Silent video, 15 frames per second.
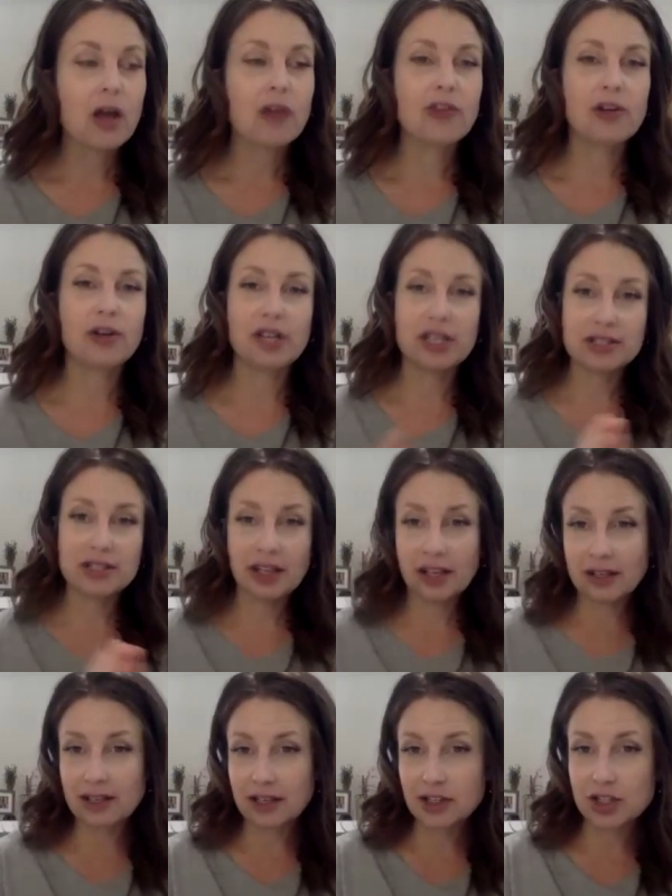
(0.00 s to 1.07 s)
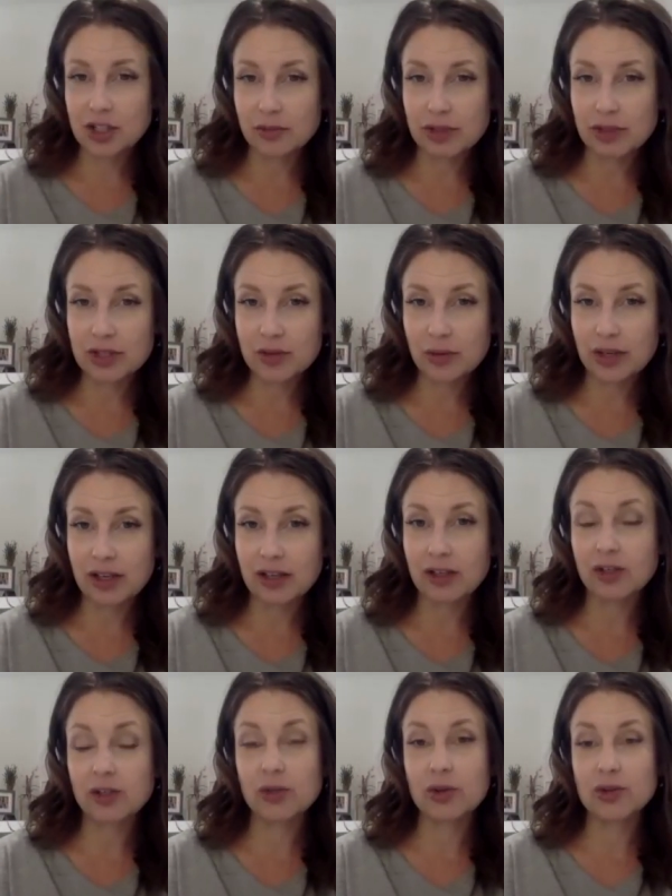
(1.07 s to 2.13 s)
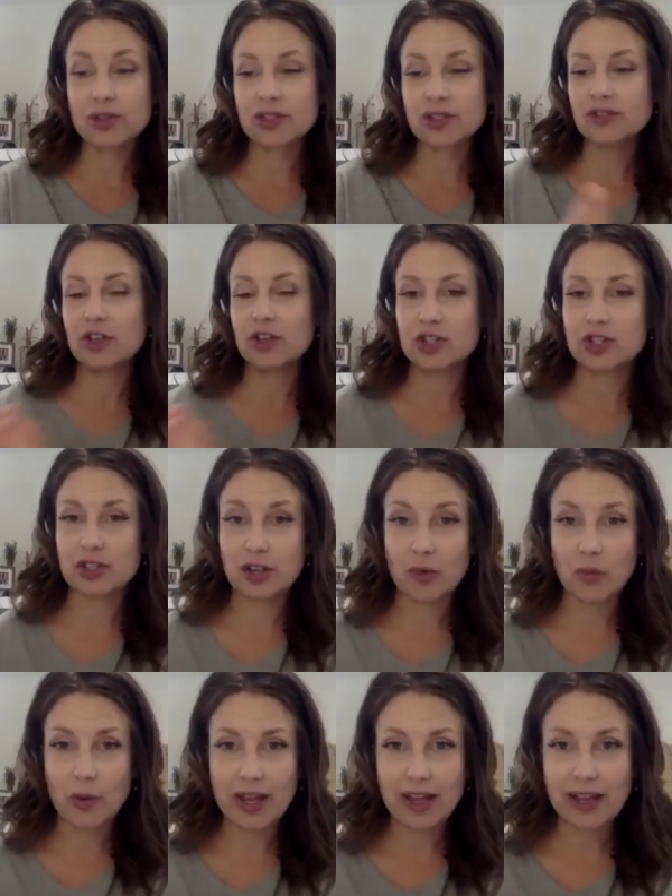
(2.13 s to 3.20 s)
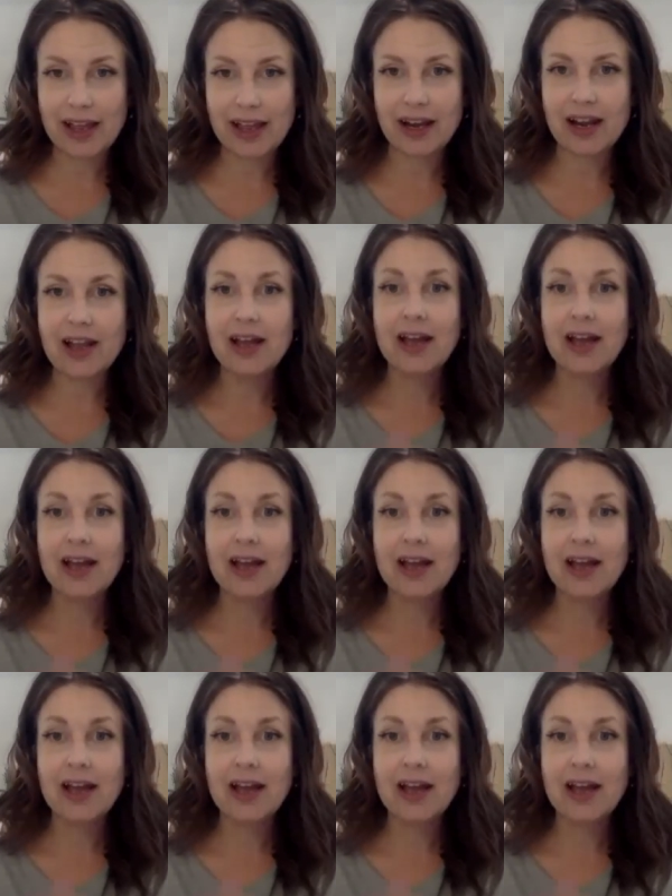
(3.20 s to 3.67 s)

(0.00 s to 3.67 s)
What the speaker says: There is a connection between glucose dysfunction and weight gain.